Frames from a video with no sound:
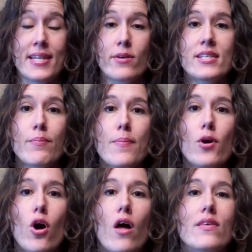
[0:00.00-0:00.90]
Now, some
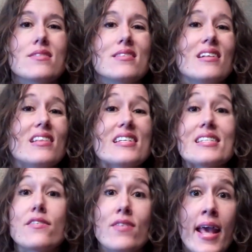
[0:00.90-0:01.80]
people call this the
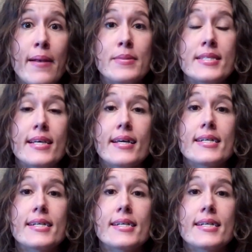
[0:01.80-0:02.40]
list of names.